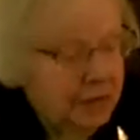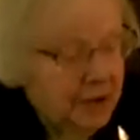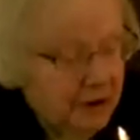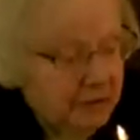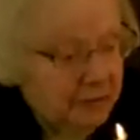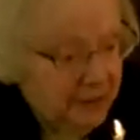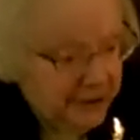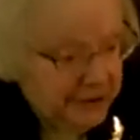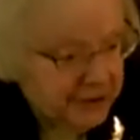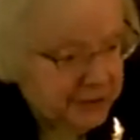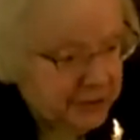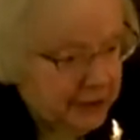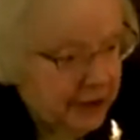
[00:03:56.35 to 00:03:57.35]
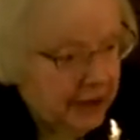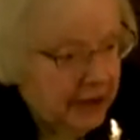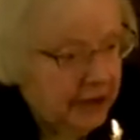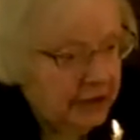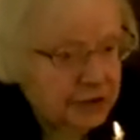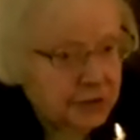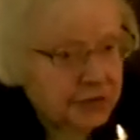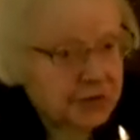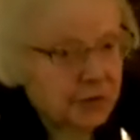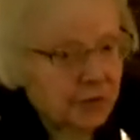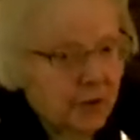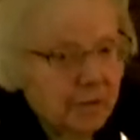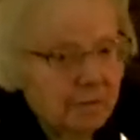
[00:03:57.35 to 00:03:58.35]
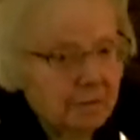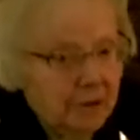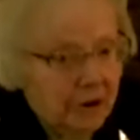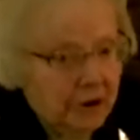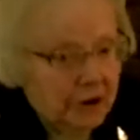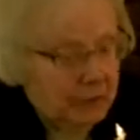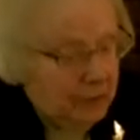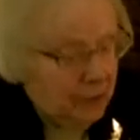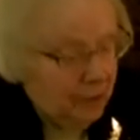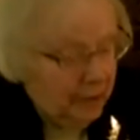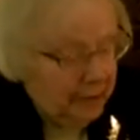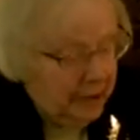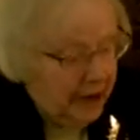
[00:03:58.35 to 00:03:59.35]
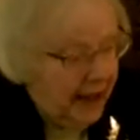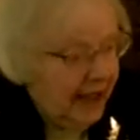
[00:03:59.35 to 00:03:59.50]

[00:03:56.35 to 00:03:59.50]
of placement. She was a remarkable woman.